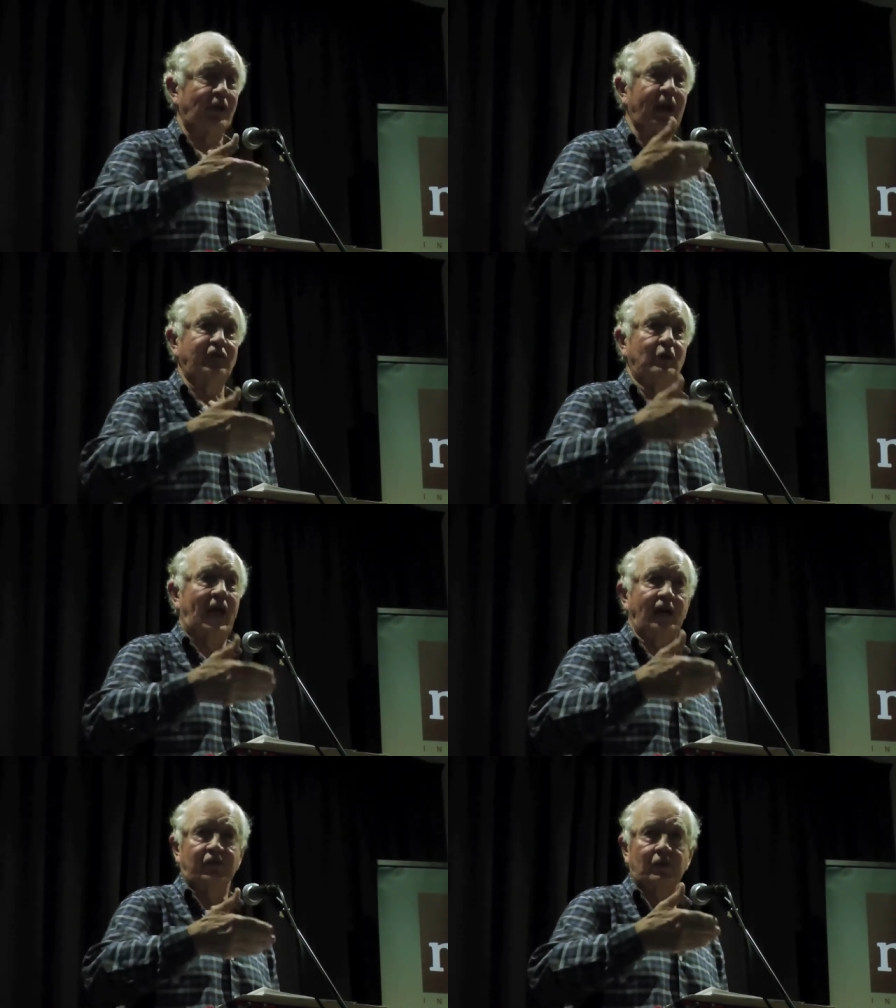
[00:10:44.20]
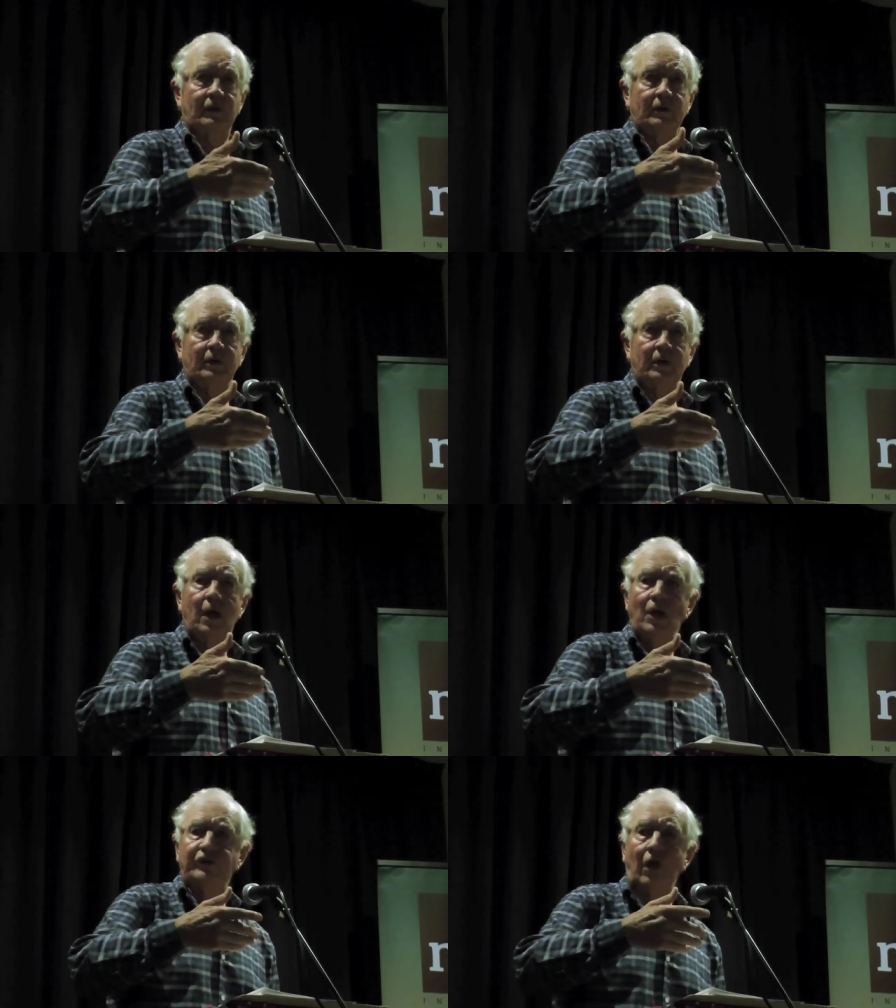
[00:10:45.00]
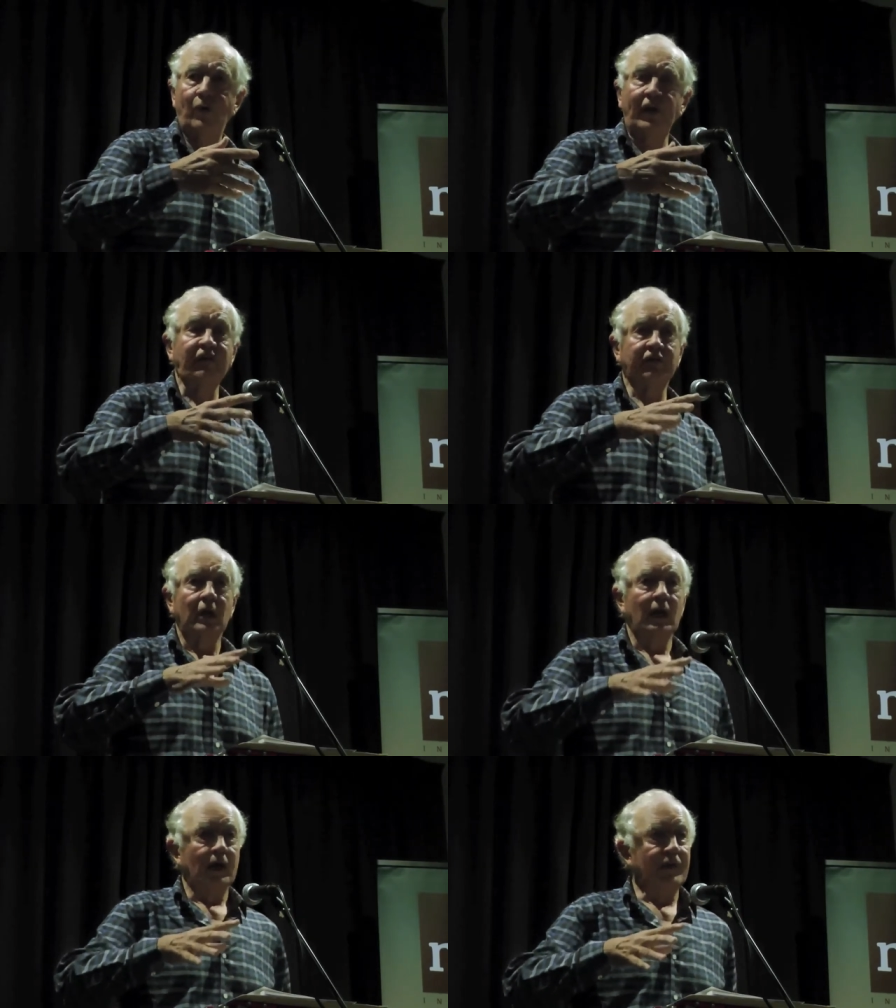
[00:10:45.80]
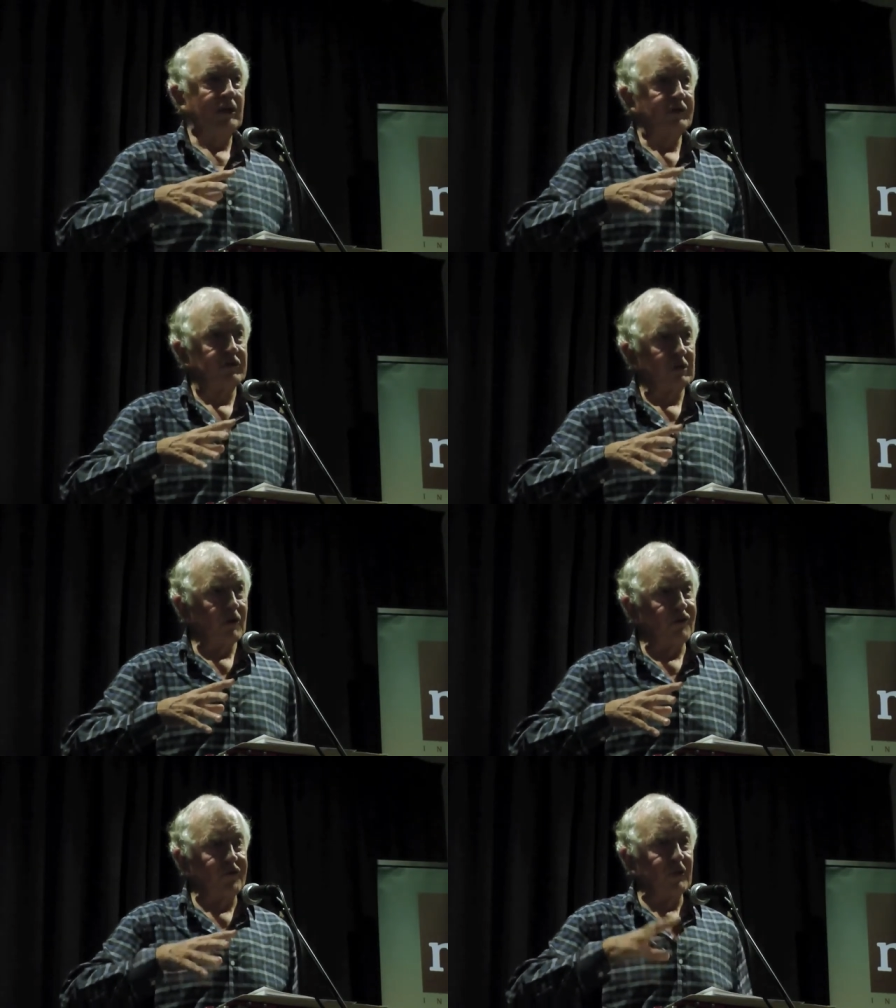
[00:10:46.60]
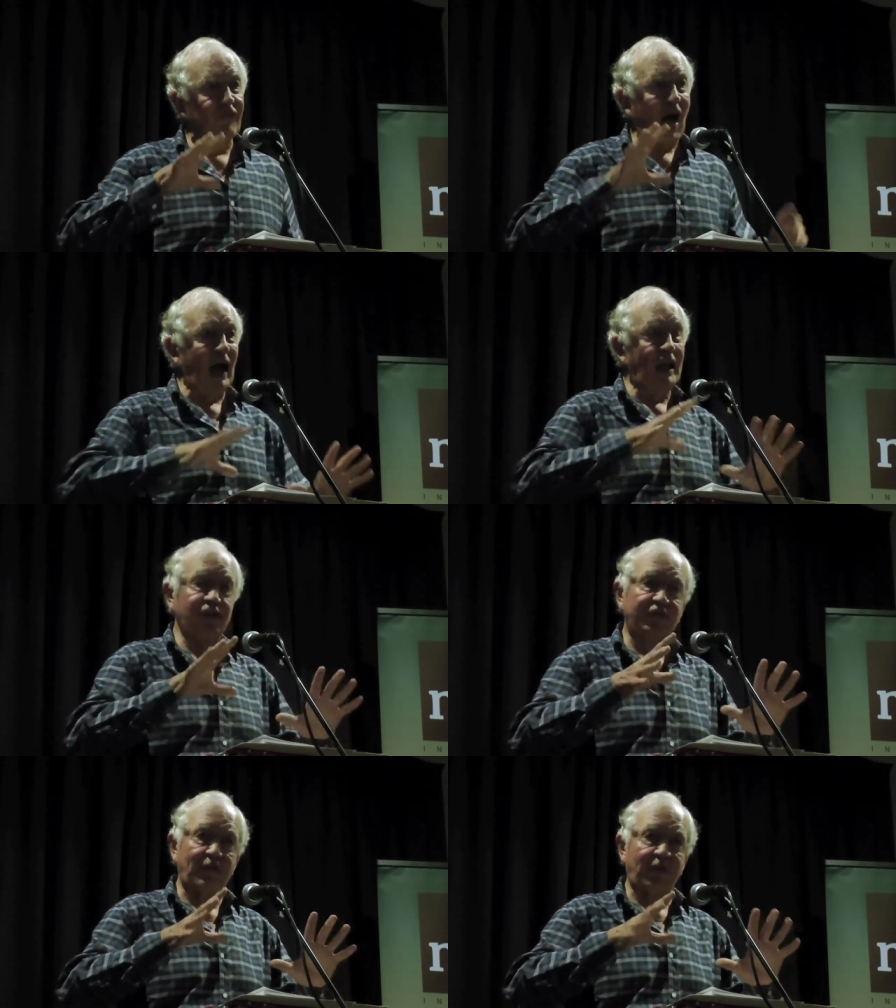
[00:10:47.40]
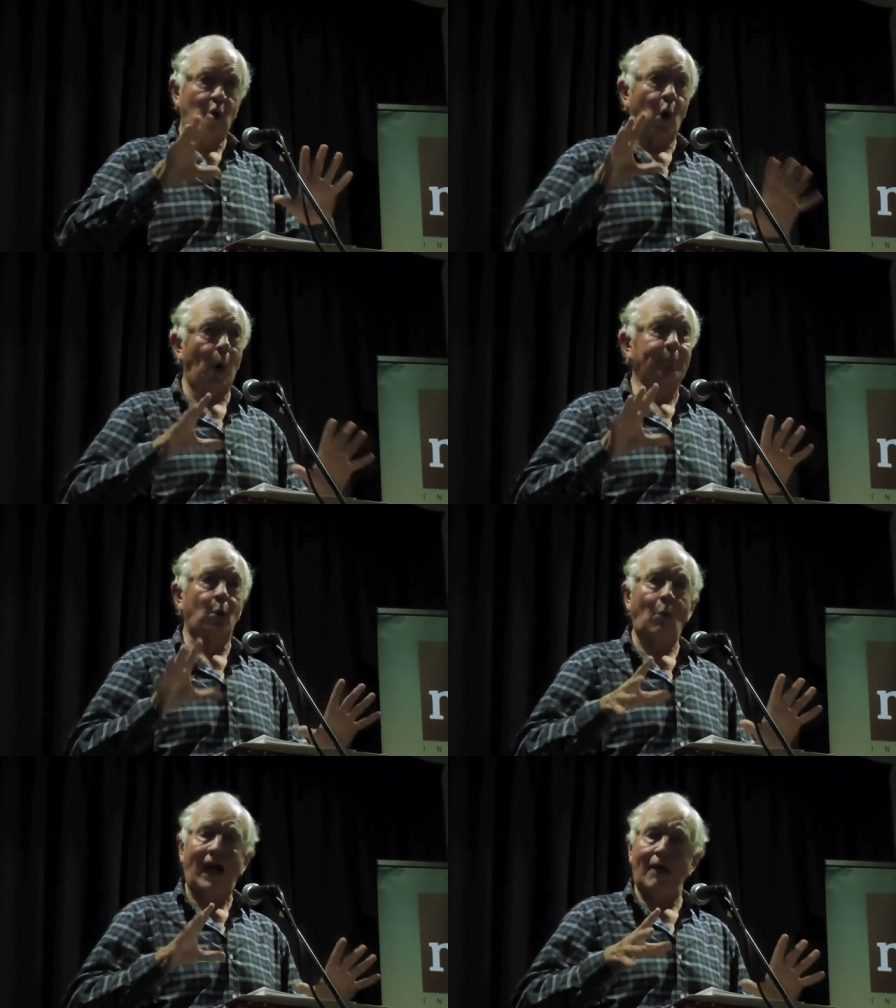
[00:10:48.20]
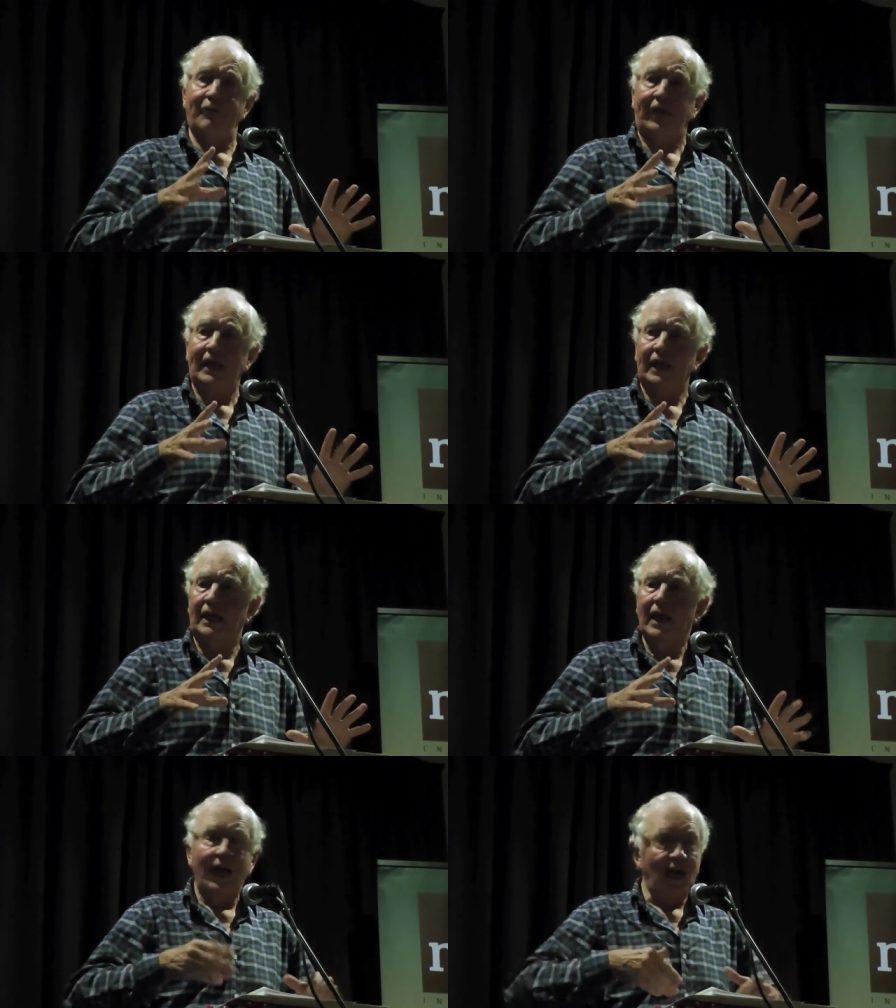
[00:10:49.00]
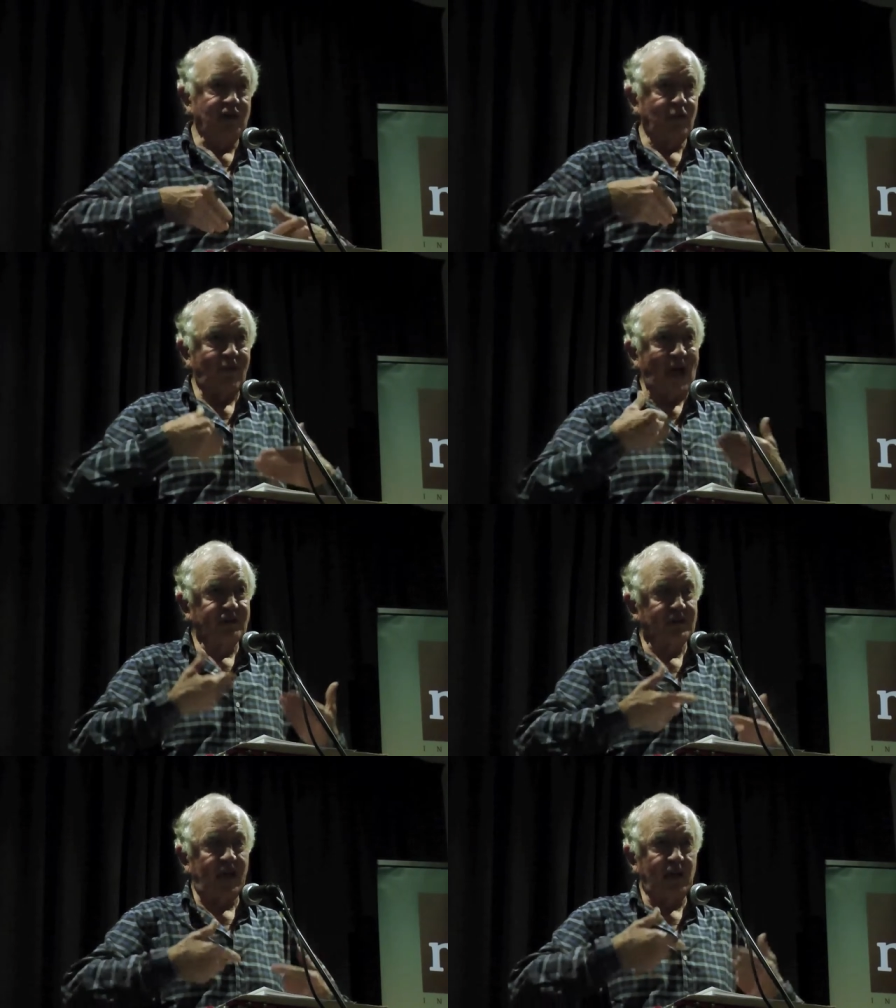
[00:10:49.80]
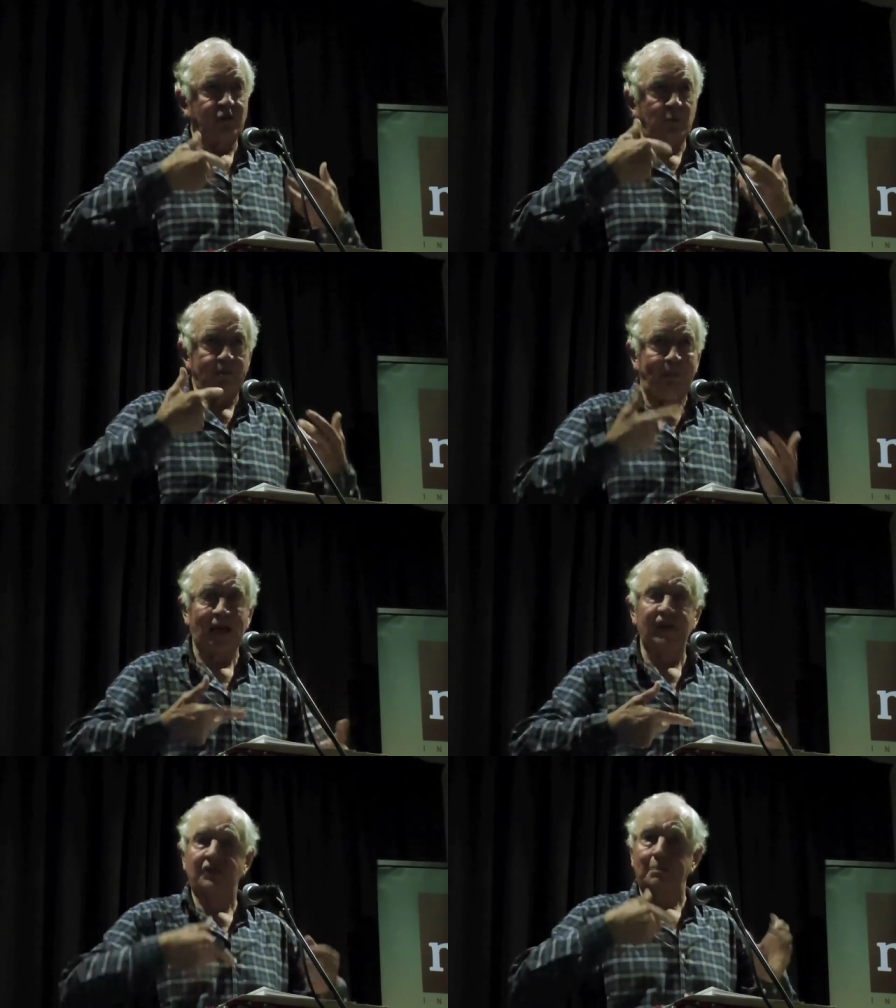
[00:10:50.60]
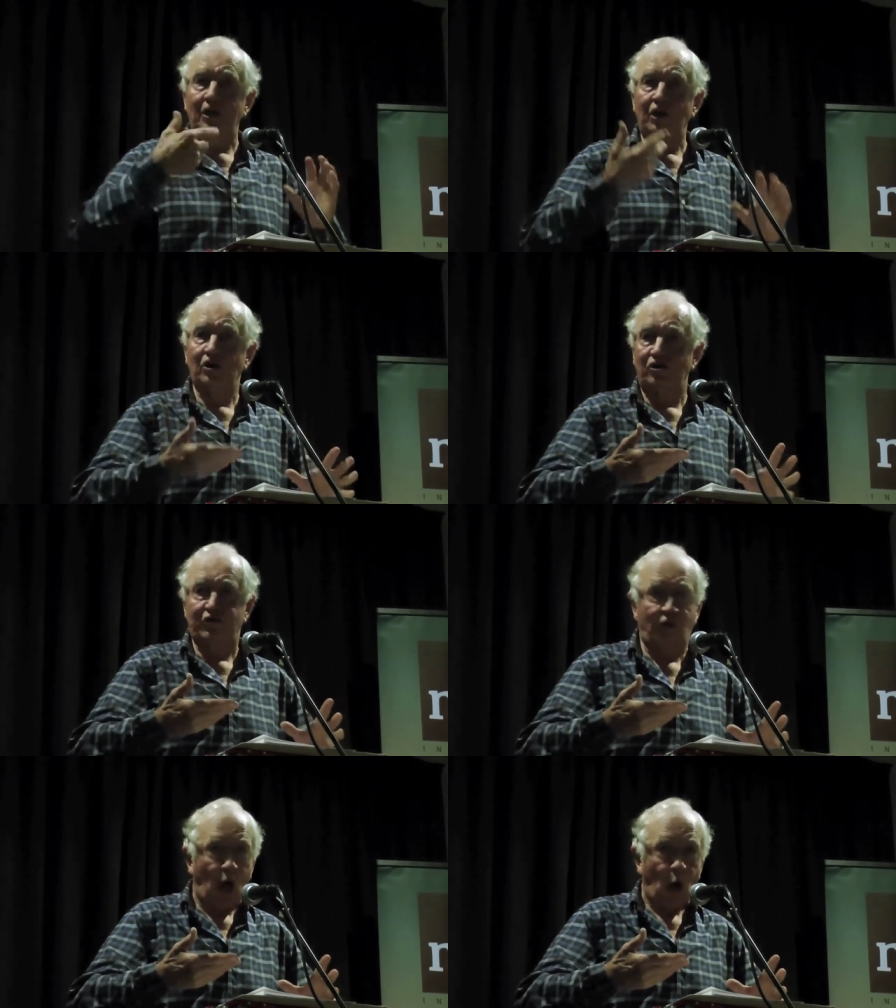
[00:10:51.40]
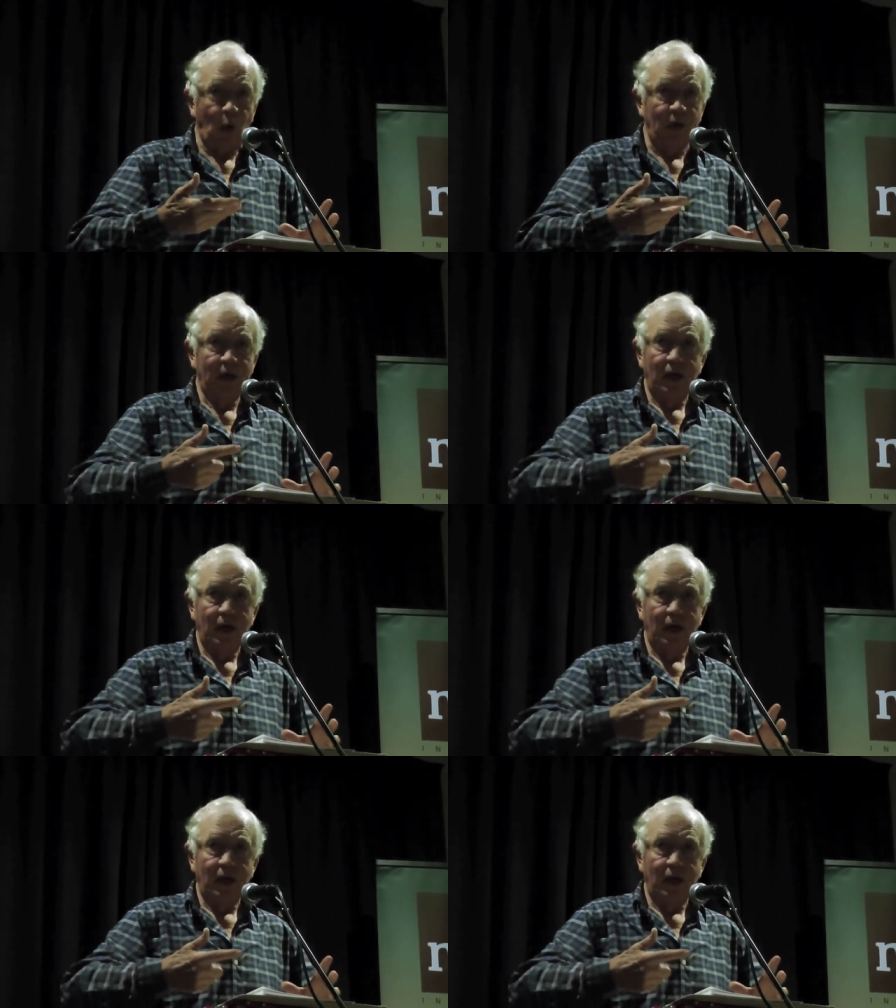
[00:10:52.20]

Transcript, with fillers: on education. Oh. So this this, the violence of the corporate way of thinking is a fascination with punishment and control.